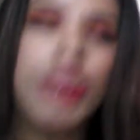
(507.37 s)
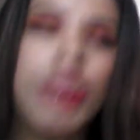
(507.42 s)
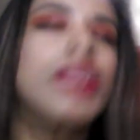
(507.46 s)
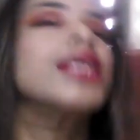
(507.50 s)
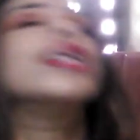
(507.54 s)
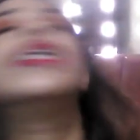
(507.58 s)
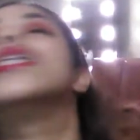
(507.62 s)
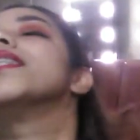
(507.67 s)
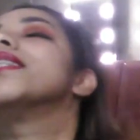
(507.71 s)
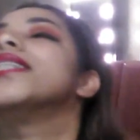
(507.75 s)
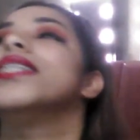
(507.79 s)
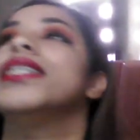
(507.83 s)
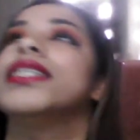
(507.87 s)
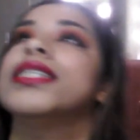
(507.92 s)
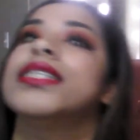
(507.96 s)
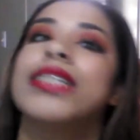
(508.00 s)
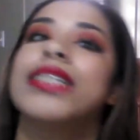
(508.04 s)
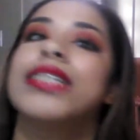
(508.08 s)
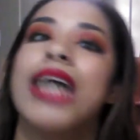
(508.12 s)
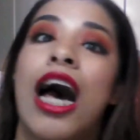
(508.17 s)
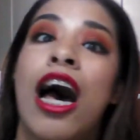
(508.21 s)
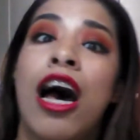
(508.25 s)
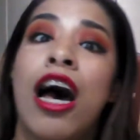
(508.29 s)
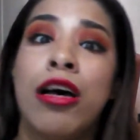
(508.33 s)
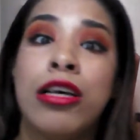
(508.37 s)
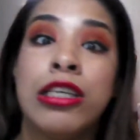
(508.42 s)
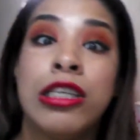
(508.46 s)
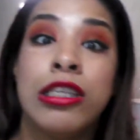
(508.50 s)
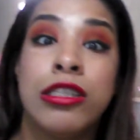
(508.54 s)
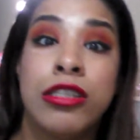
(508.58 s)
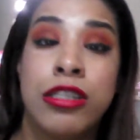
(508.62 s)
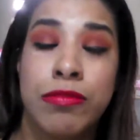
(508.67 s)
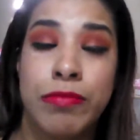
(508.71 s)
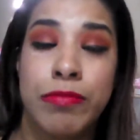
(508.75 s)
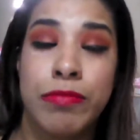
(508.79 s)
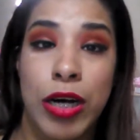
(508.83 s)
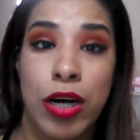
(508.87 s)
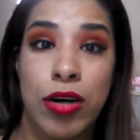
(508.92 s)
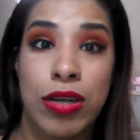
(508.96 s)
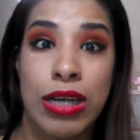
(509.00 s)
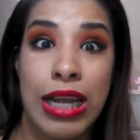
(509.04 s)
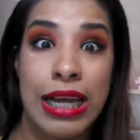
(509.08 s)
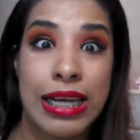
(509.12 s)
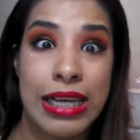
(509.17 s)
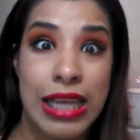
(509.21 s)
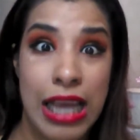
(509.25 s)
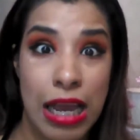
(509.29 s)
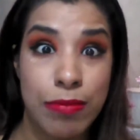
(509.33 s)
it does not smell
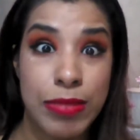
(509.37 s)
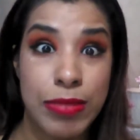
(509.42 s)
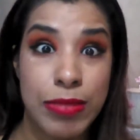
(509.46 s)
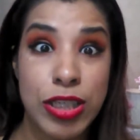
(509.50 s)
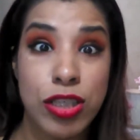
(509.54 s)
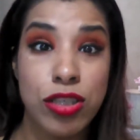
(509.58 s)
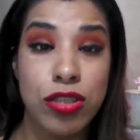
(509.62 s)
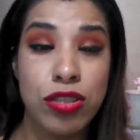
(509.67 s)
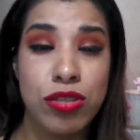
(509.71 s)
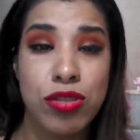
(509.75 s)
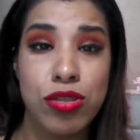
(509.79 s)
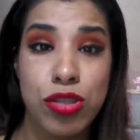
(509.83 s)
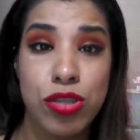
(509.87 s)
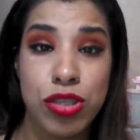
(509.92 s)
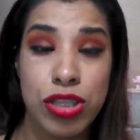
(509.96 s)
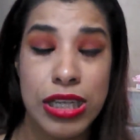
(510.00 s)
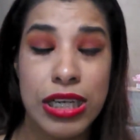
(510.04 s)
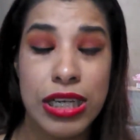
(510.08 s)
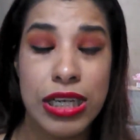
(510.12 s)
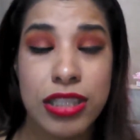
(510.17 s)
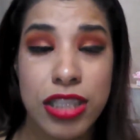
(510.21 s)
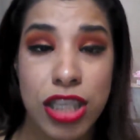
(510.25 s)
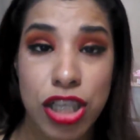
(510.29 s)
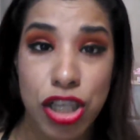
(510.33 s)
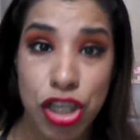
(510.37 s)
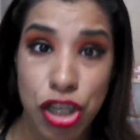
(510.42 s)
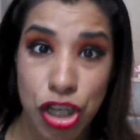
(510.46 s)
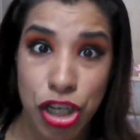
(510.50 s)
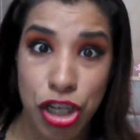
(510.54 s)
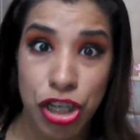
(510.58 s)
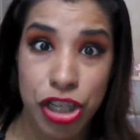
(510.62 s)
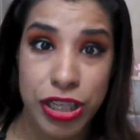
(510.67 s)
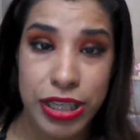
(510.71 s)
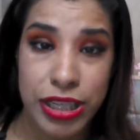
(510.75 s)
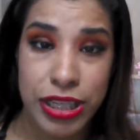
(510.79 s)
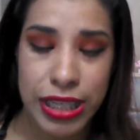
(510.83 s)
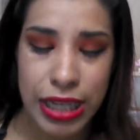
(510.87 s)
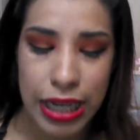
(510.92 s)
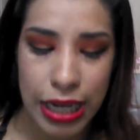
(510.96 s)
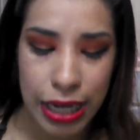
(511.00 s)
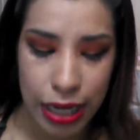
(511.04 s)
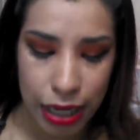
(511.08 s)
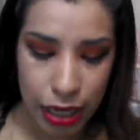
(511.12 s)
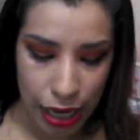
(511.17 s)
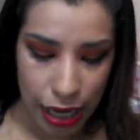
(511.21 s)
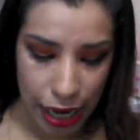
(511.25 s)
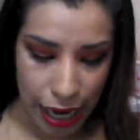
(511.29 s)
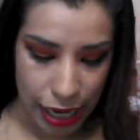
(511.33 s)
like chemicals, so that's a good
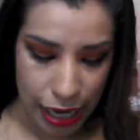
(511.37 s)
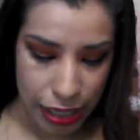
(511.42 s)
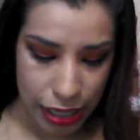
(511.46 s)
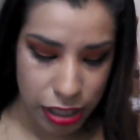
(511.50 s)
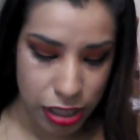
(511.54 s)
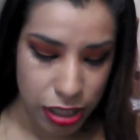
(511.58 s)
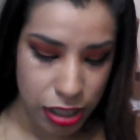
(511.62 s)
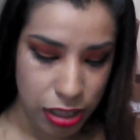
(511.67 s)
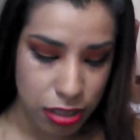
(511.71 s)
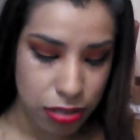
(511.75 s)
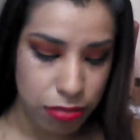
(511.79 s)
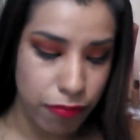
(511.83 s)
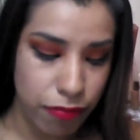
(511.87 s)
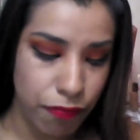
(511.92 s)
thing. It does